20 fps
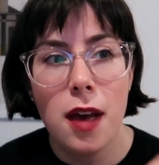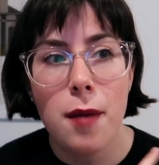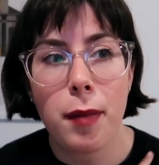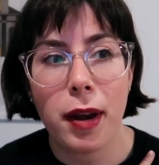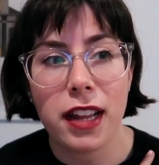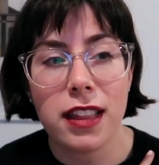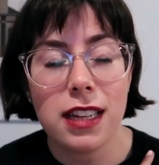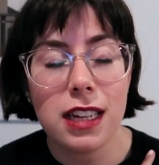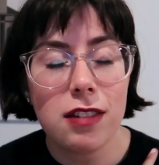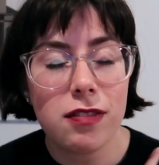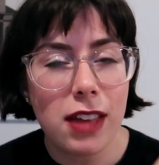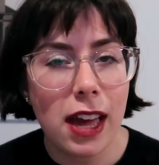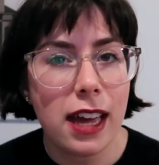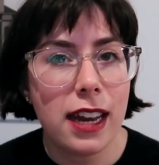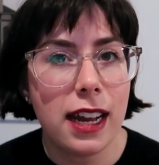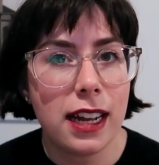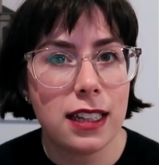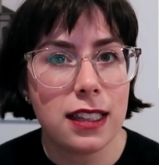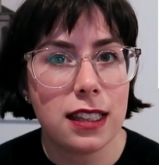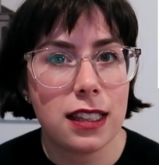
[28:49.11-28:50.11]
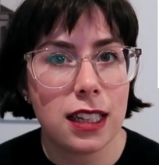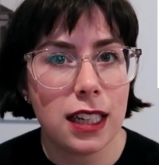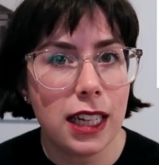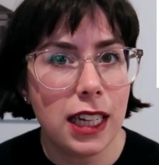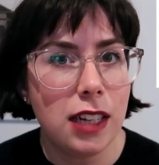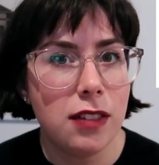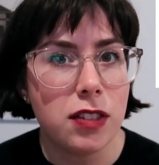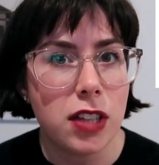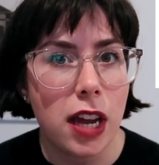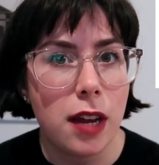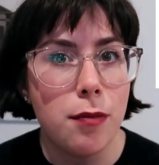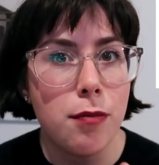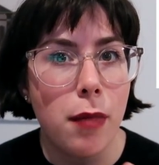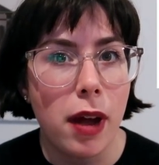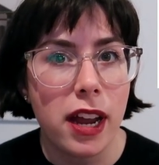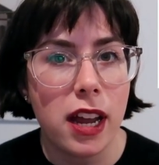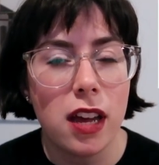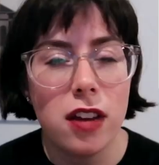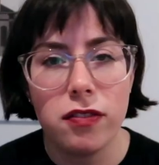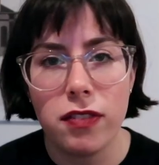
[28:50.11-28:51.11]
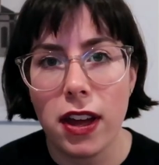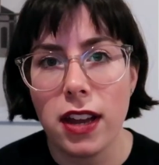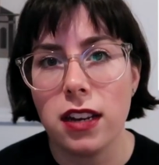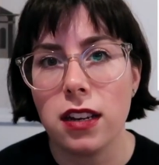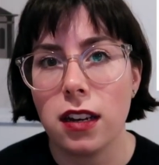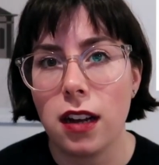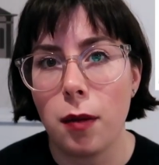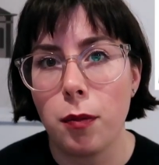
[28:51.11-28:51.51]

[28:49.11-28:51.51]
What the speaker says: But I think if I had had sleeves, I might have ended